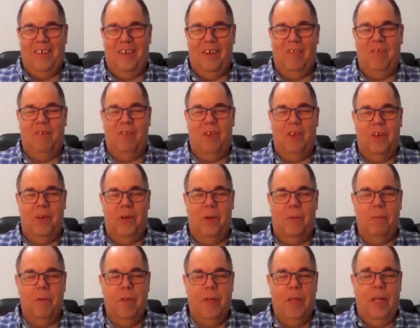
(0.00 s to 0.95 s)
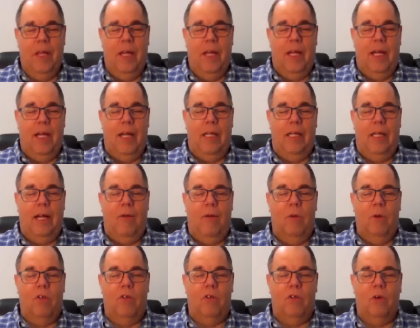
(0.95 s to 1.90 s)
good for you. I
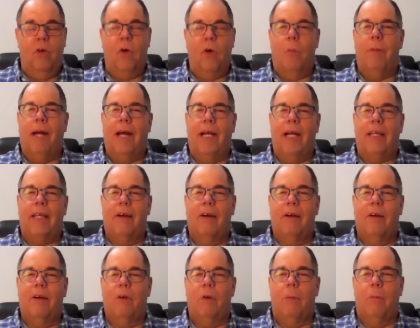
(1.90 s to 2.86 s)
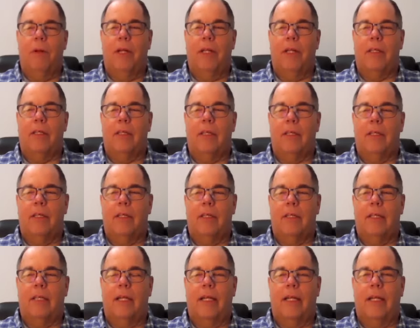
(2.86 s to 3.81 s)
want to circle back here a little bit
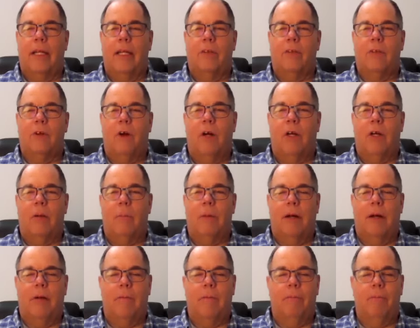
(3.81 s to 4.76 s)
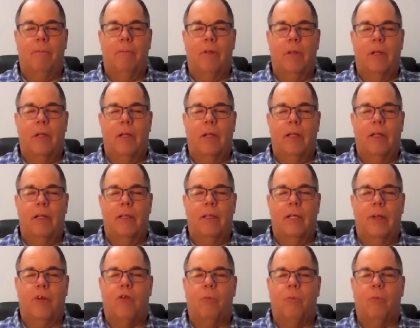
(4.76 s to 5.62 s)
and talk about the